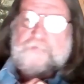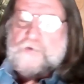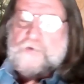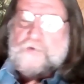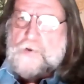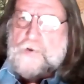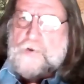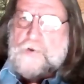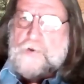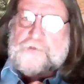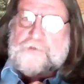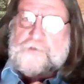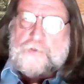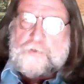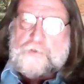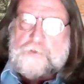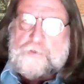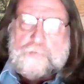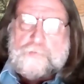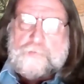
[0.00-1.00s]
if you're going
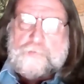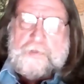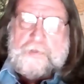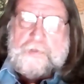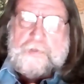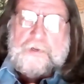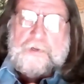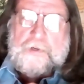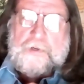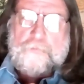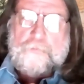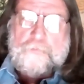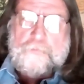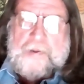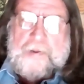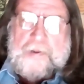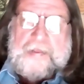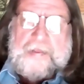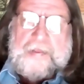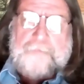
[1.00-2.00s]
to
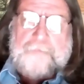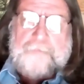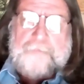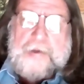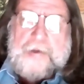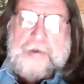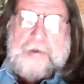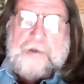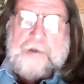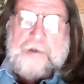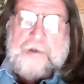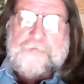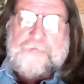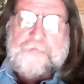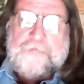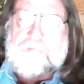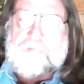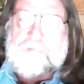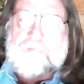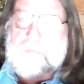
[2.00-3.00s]
write a
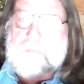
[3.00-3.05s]
biography of